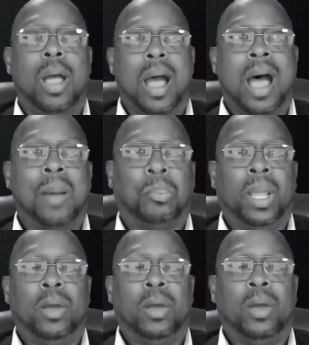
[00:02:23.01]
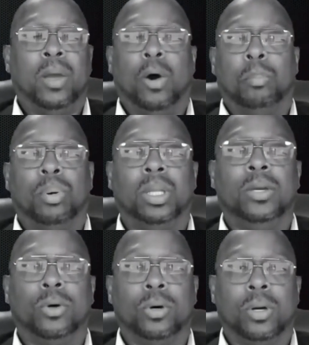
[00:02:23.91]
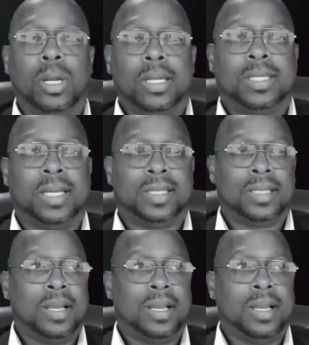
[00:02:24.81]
operate or bully or just,